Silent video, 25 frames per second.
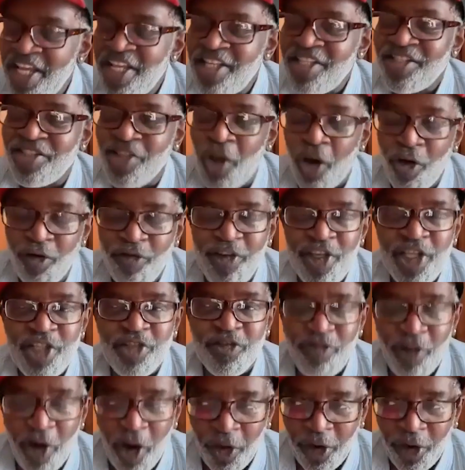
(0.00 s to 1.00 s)
Sophie's
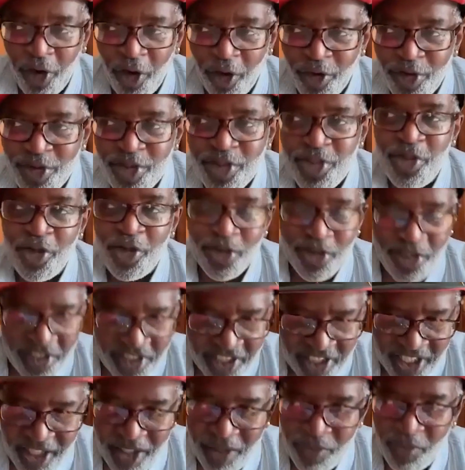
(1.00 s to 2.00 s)
photos, you'll
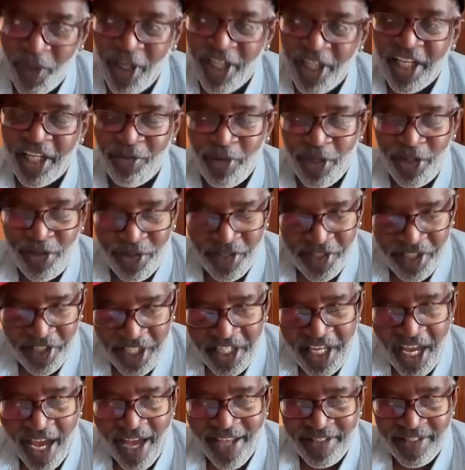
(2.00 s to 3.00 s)
see when you see
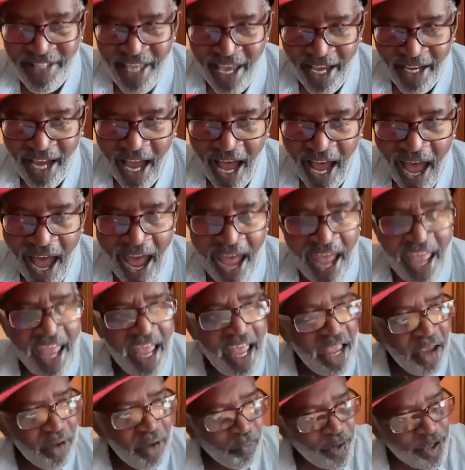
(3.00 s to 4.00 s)
Contact High.
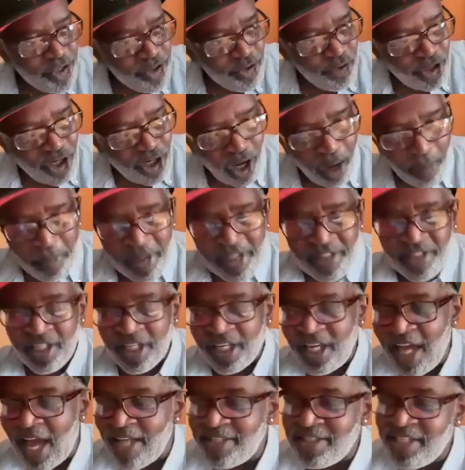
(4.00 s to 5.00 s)
When you come into
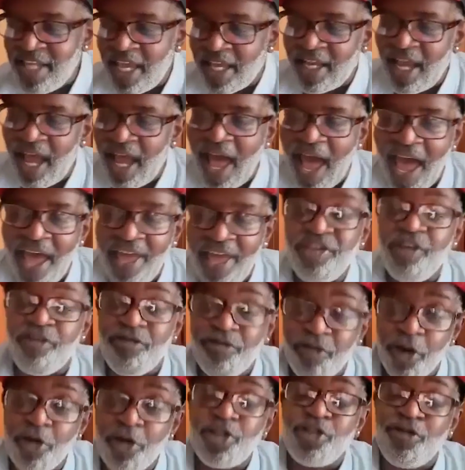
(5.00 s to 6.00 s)
Contact High, the
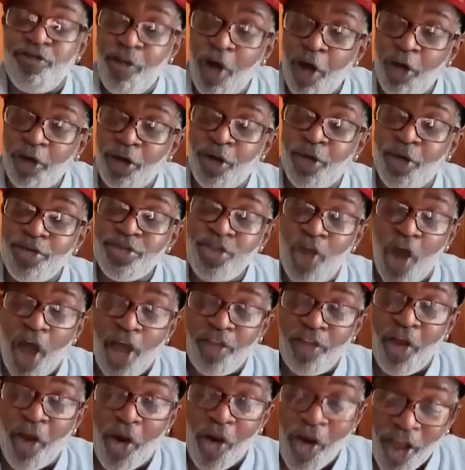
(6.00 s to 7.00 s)
first photos are
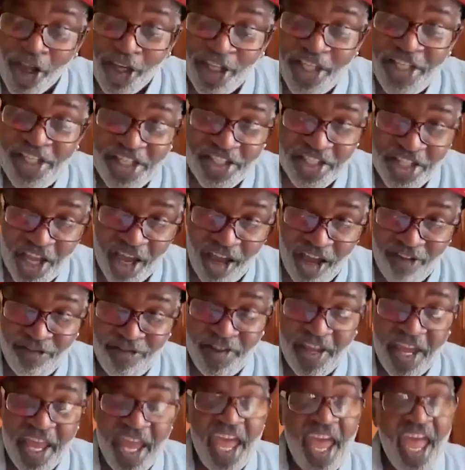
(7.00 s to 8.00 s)
the early stuff.
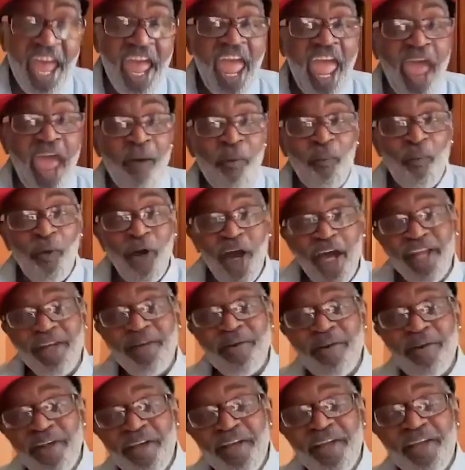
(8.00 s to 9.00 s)
And what
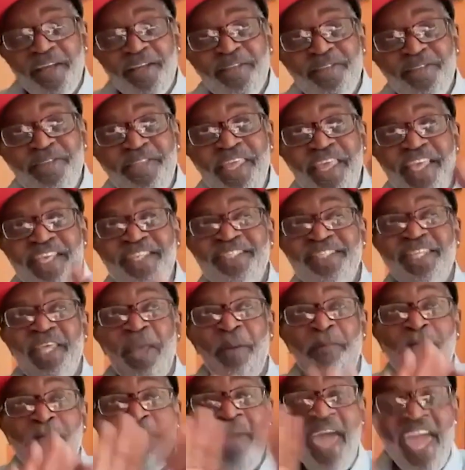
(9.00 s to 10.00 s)
is the
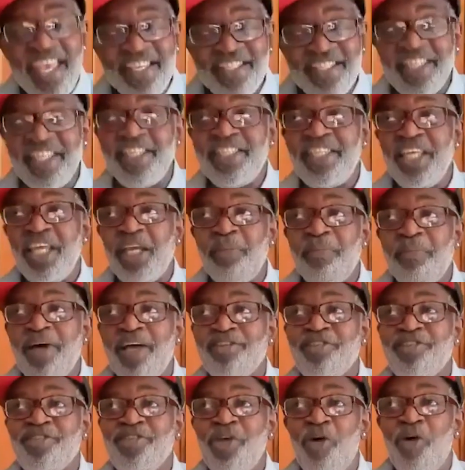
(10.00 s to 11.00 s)
amazing thing
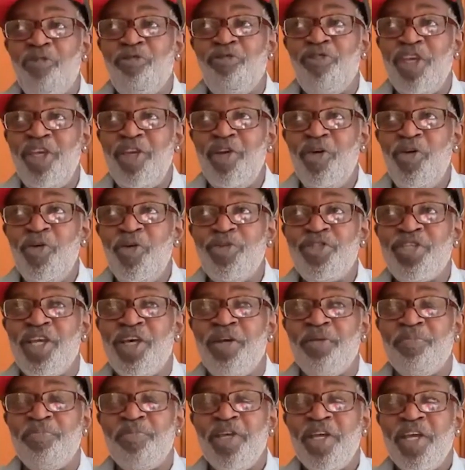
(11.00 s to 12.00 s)
about Sophie, who's
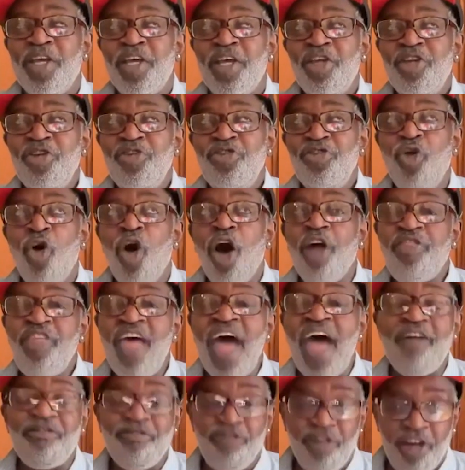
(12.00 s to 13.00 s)
a North
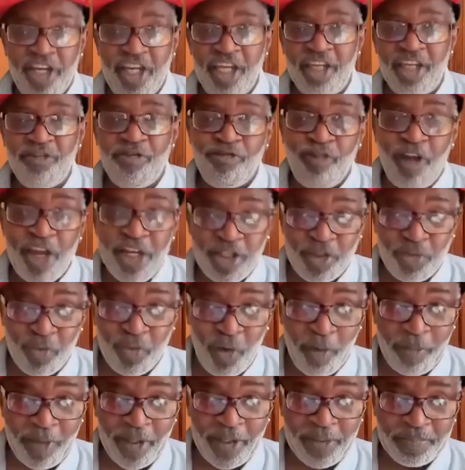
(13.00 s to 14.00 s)
African French
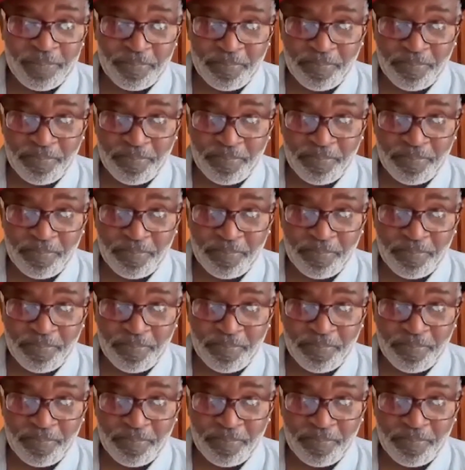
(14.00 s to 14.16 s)
woman?